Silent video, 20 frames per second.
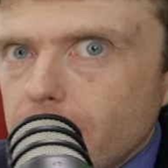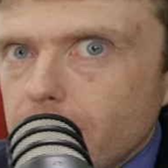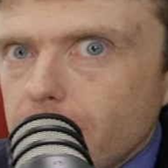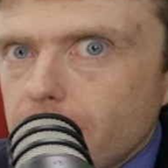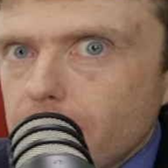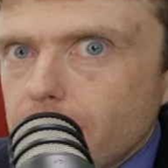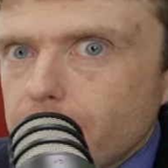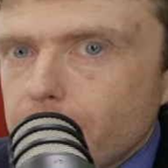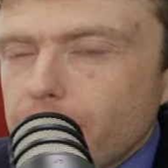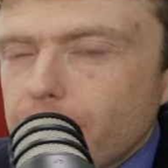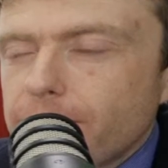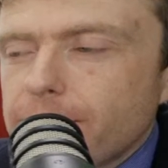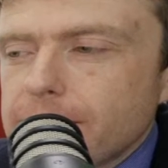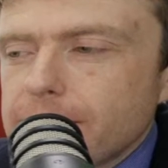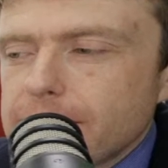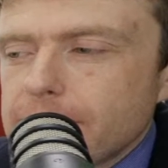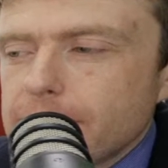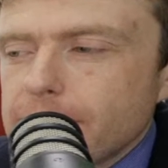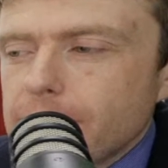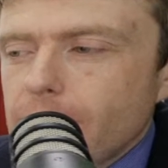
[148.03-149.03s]

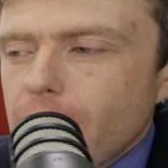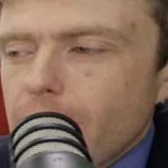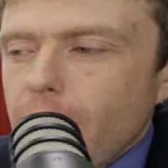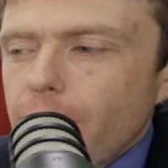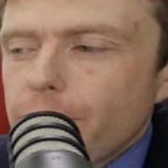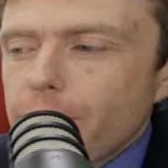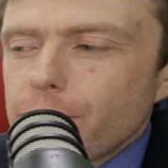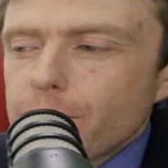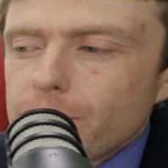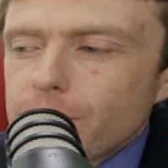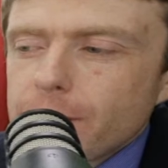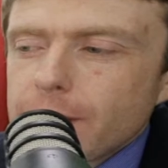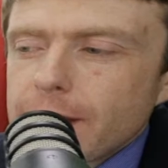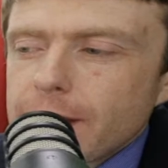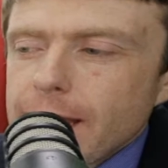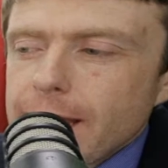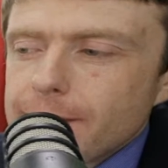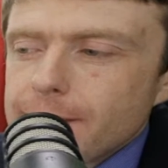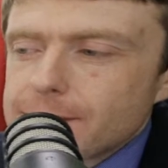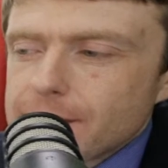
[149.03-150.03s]
preventing other
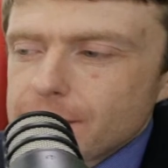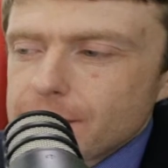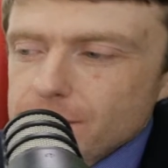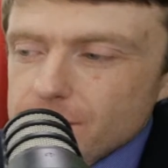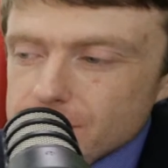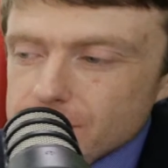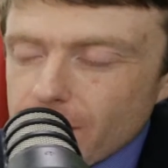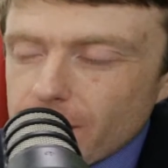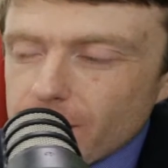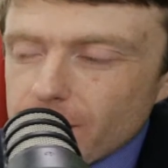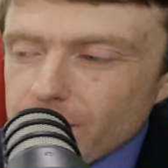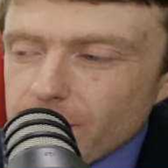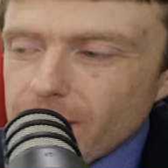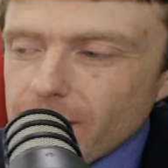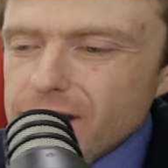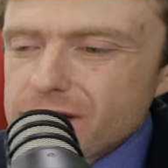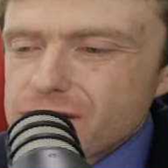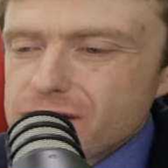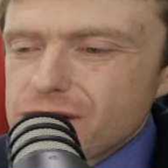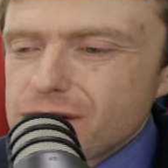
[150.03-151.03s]
games that use Unreal
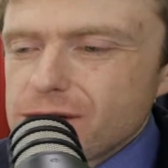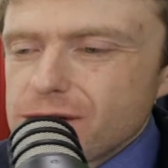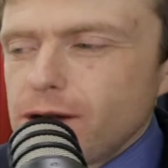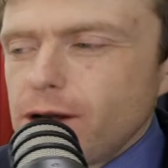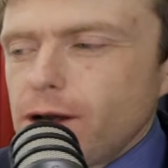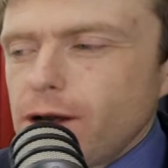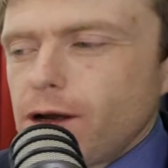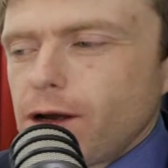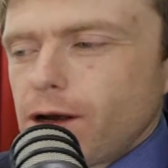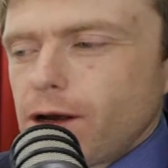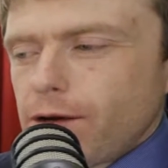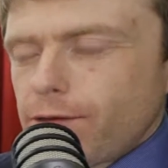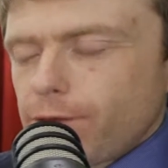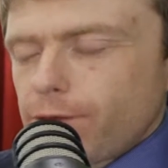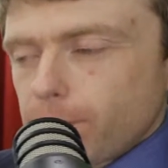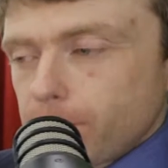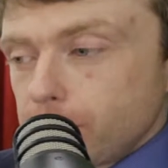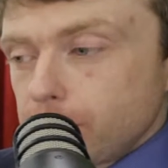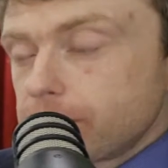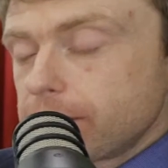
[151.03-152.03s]
Engine from
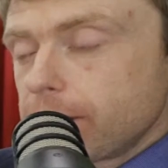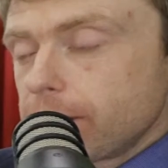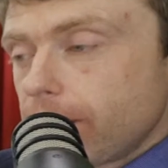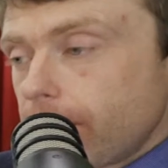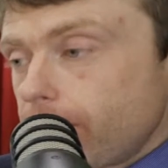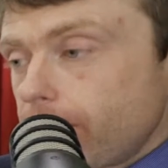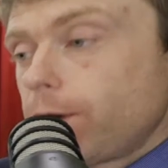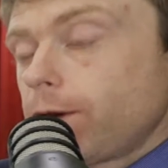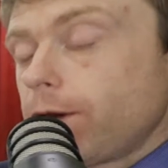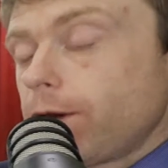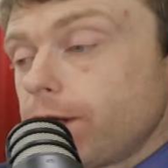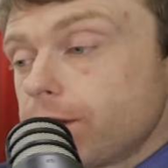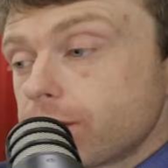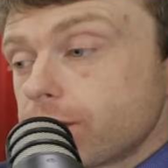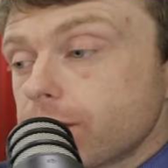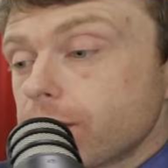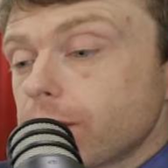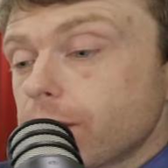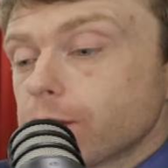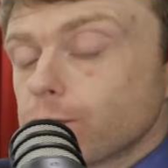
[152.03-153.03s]
using Unreal Engine.
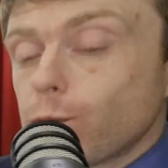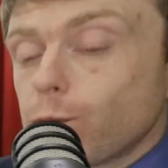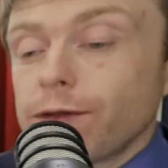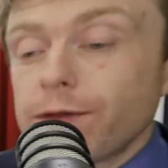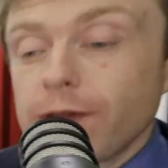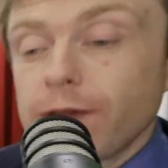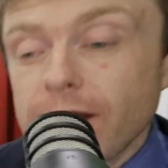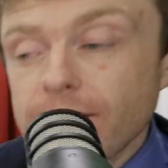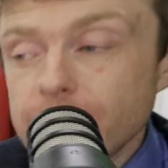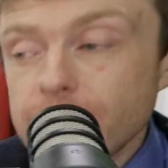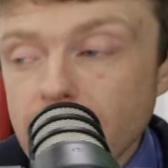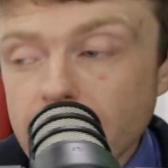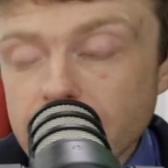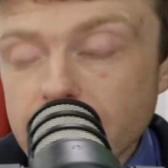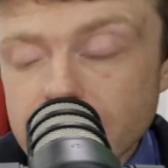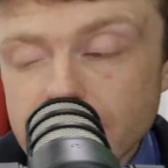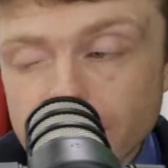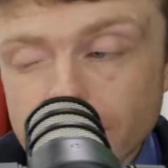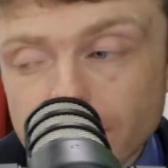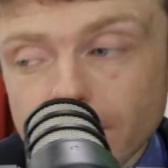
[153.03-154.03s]
Because what they've done
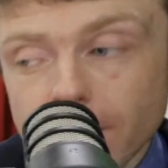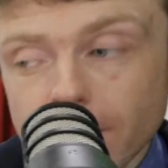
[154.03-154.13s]
here